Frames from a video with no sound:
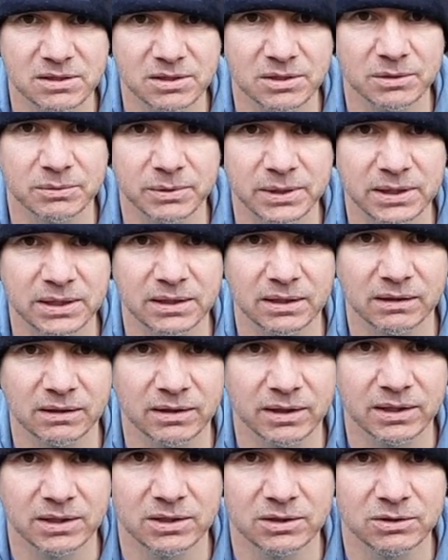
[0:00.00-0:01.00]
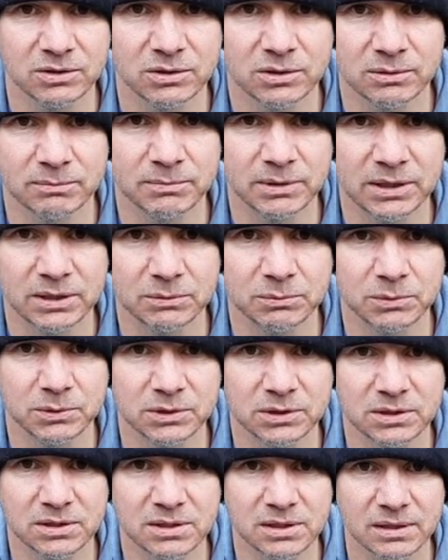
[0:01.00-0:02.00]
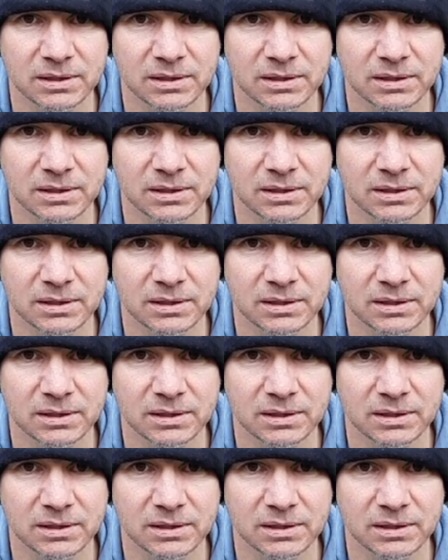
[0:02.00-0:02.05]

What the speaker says: to it like you normally would,